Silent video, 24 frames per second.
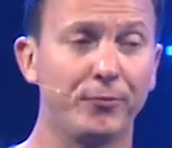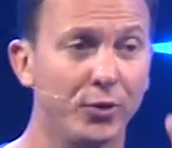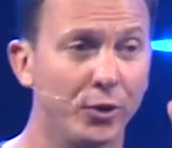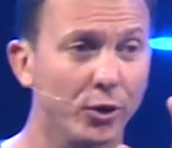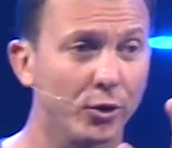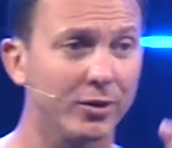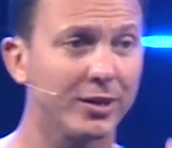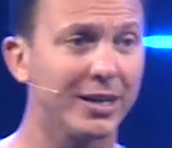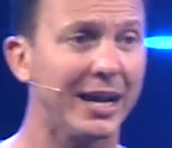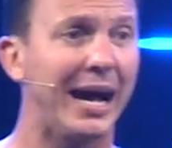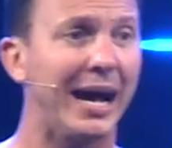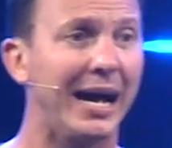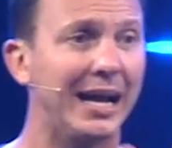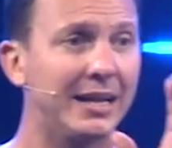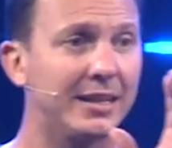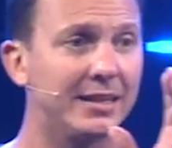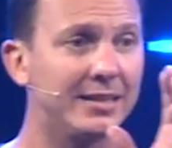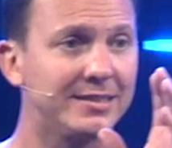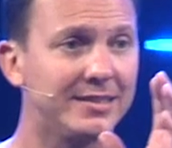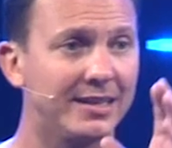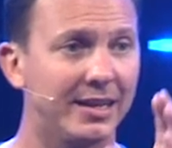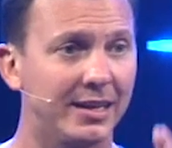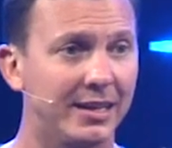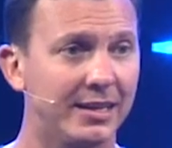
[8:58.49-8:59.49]
you're
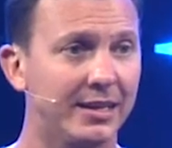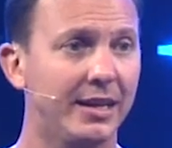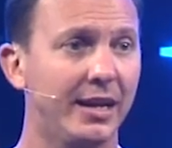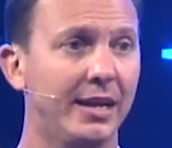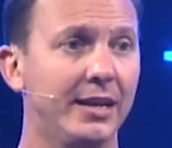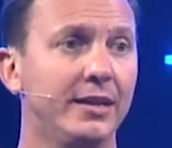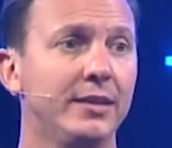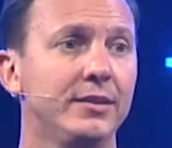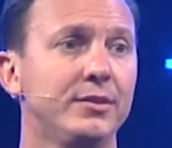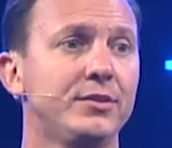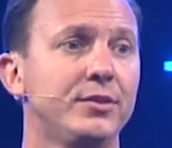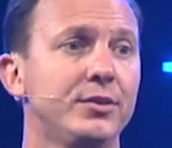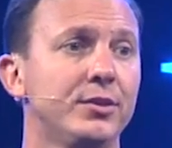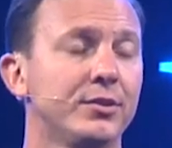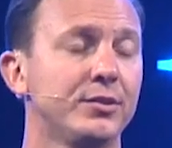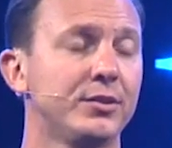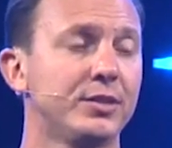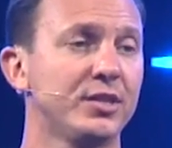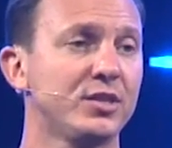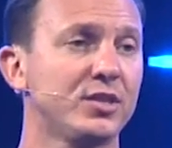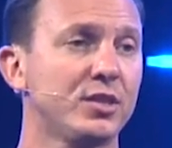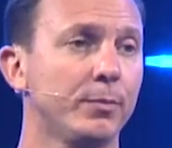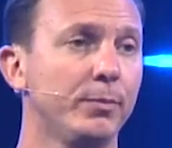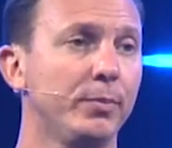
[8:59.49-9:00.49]
not dedicated to your
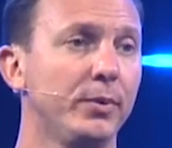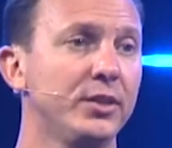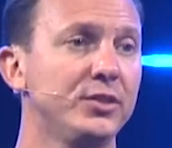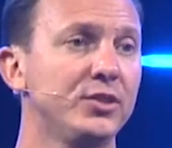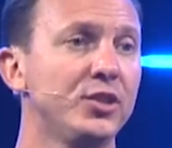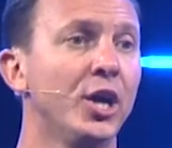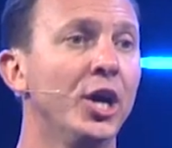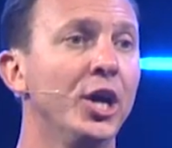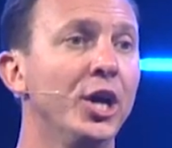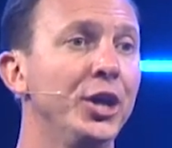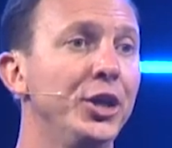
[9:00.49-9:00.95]
disciplines,